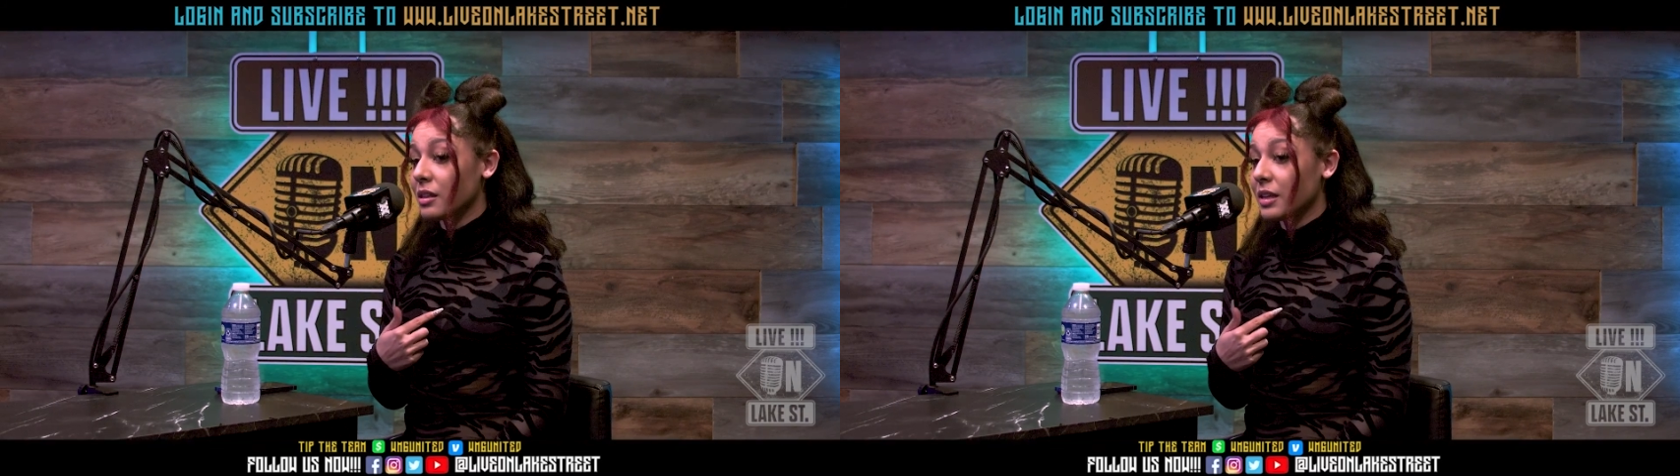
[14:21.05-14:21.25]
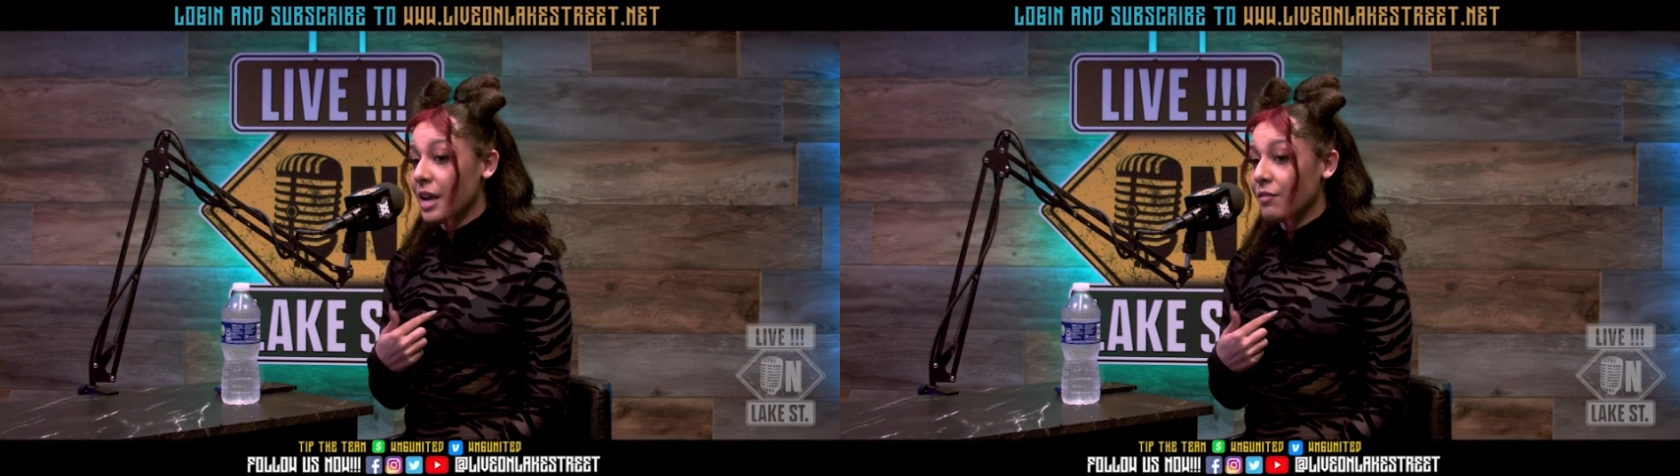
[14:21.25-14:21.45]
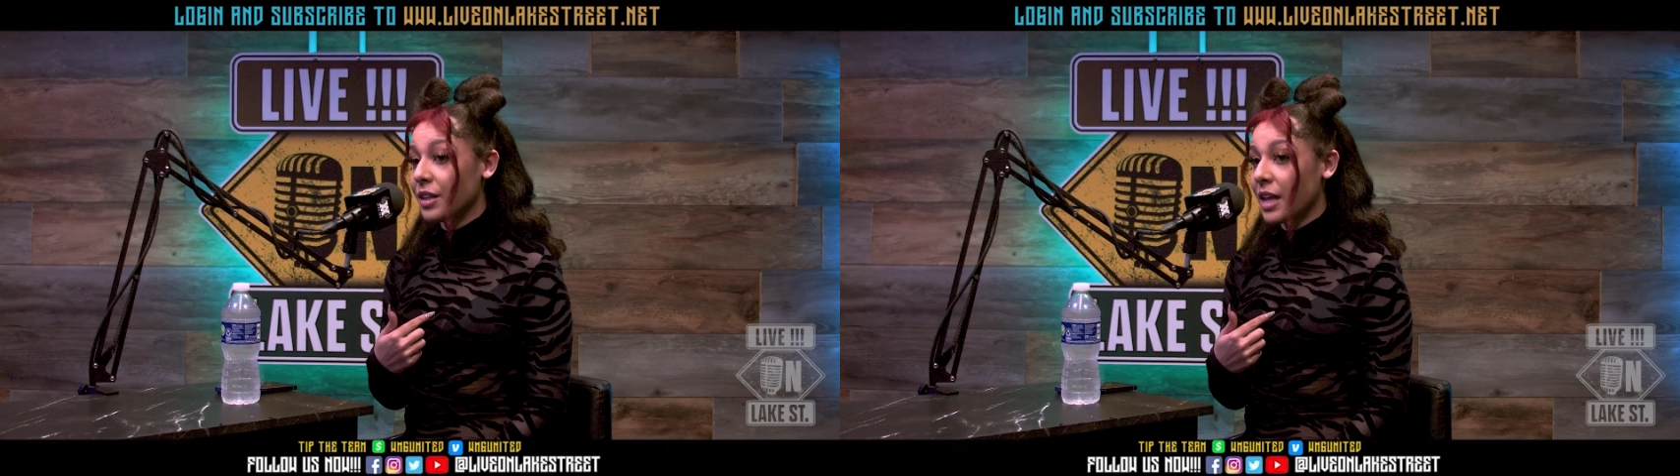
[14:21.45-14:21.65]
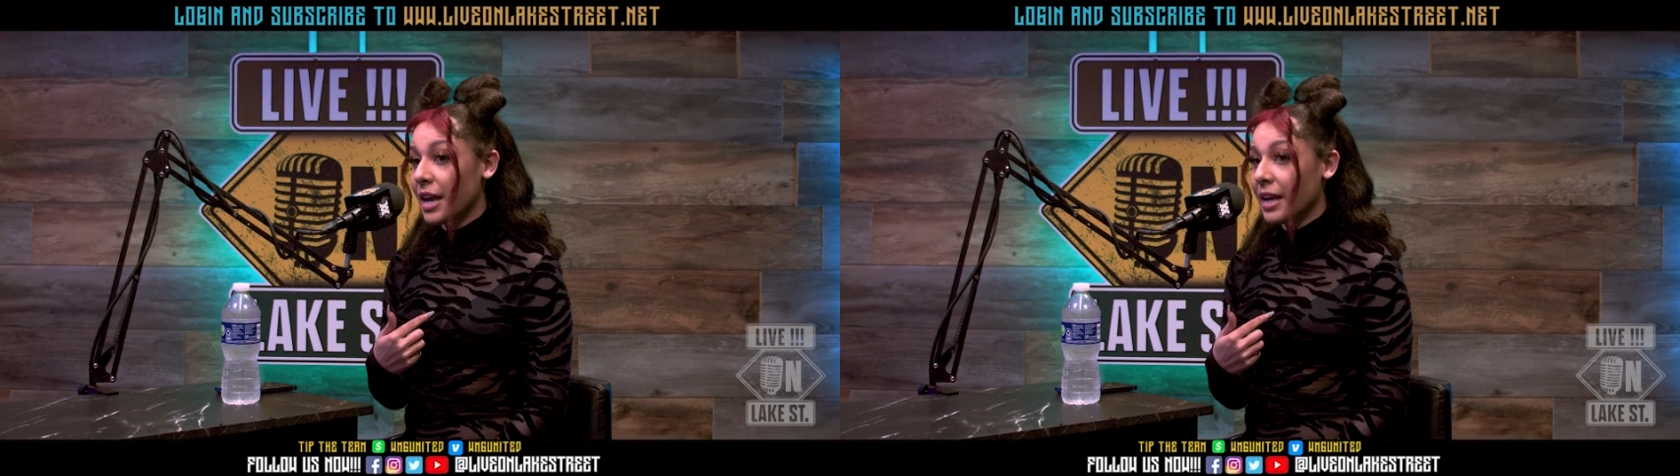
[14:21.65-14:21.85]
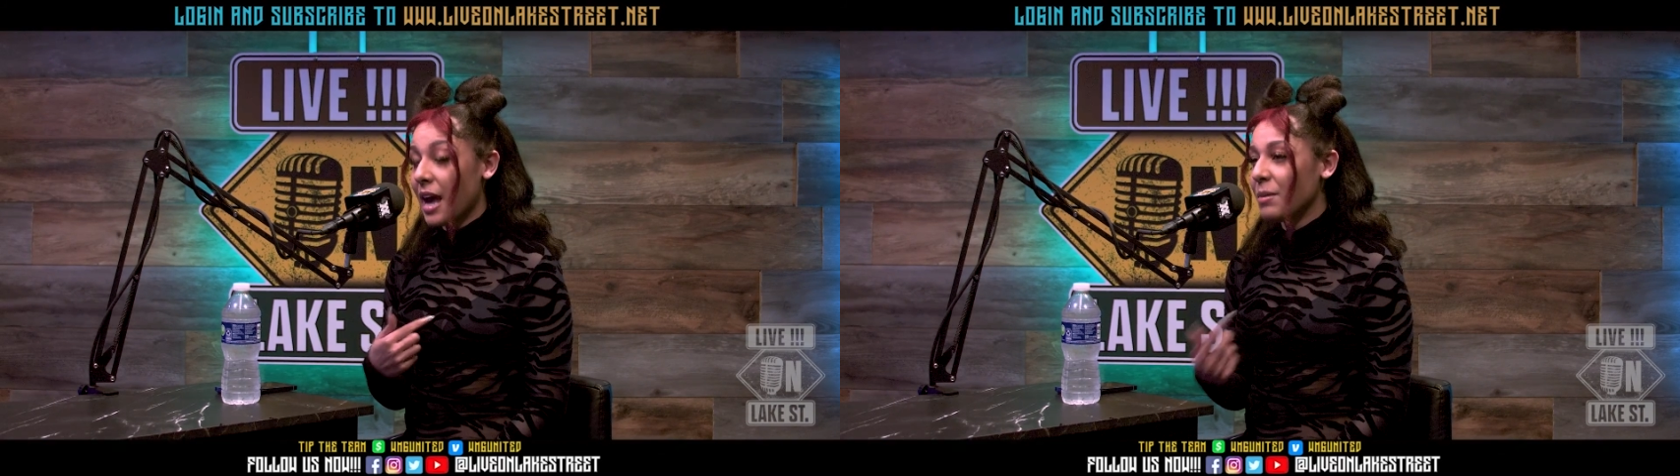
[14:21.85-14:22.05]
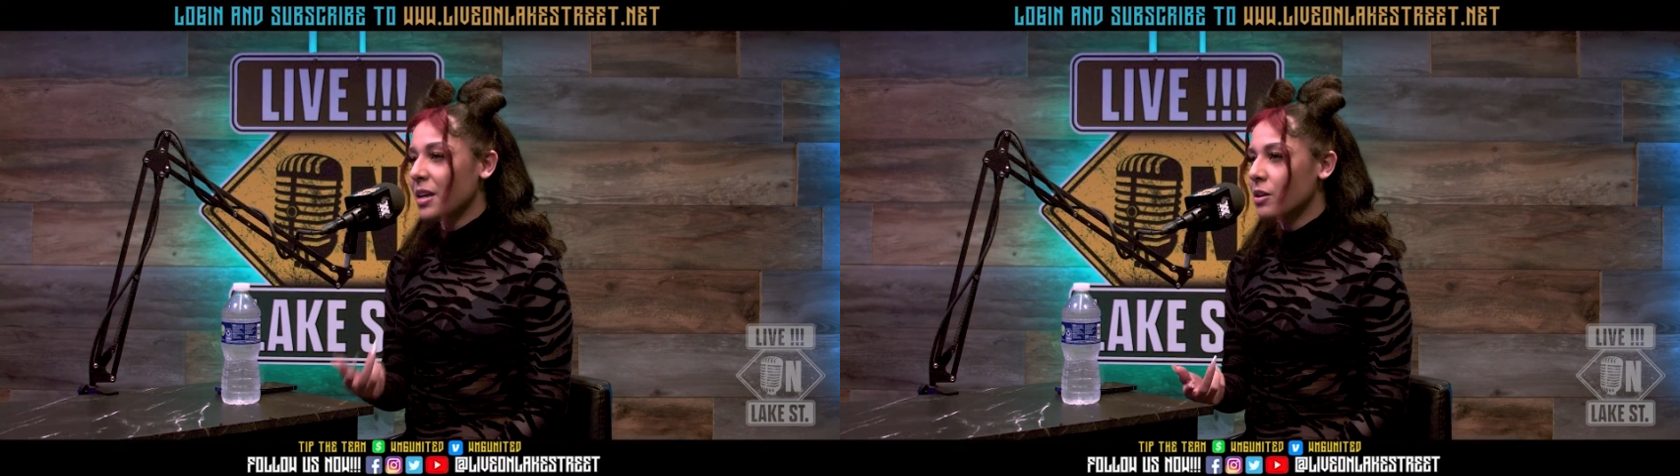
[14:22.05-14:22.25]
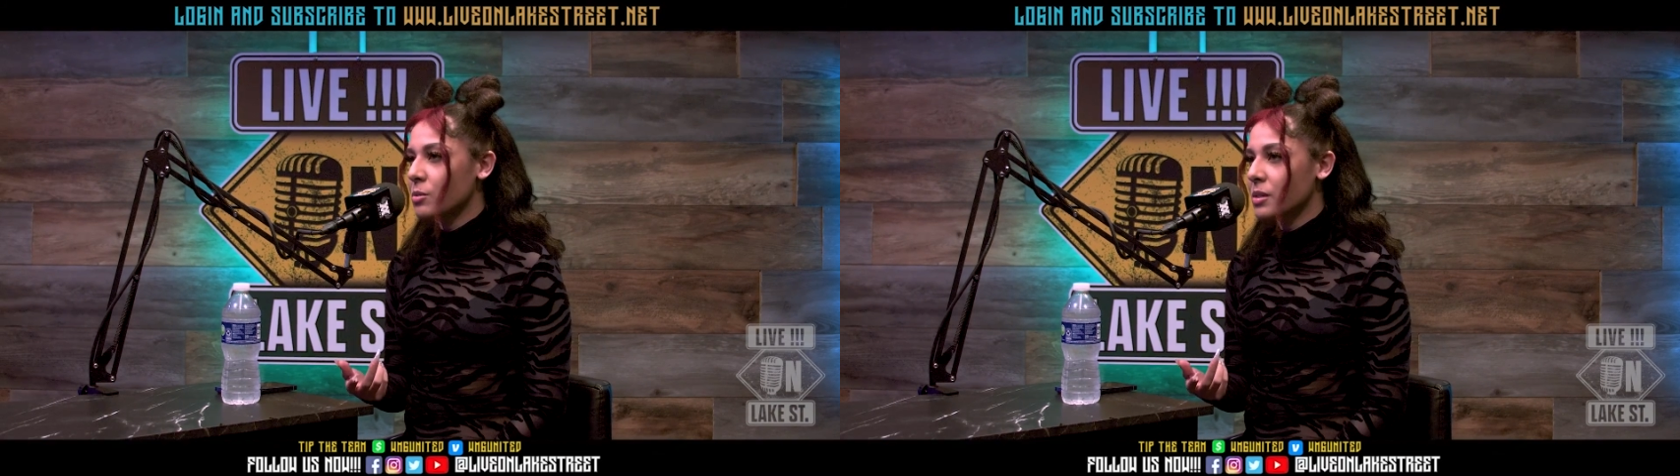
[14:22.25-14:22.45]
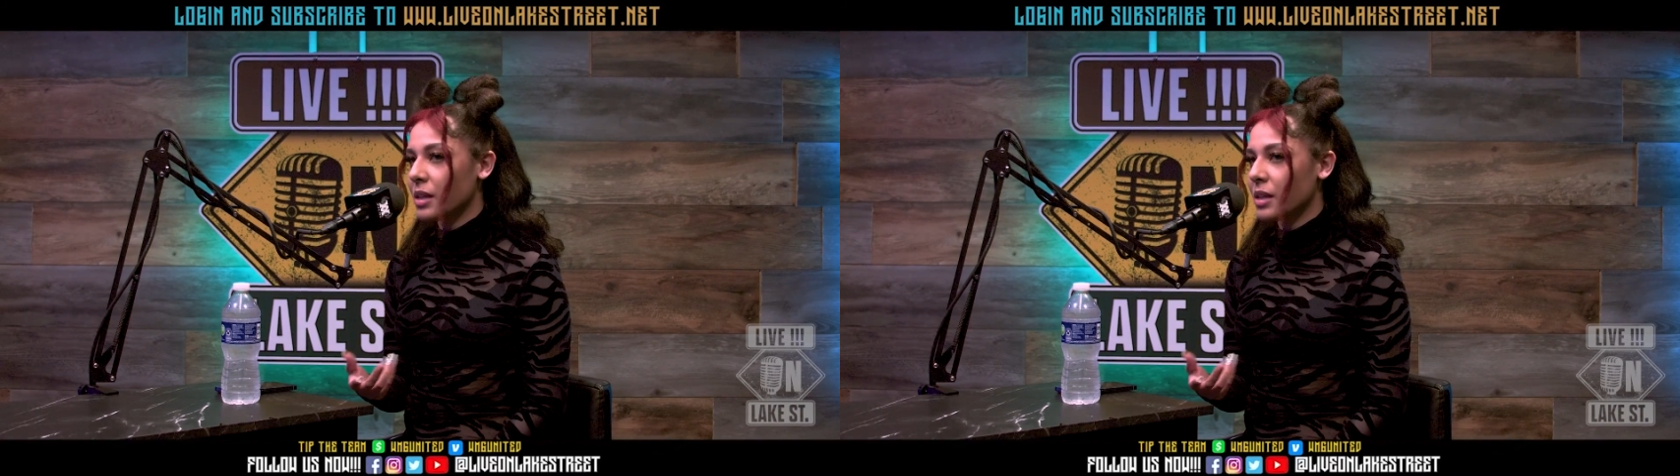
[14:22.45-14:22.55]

given like how many years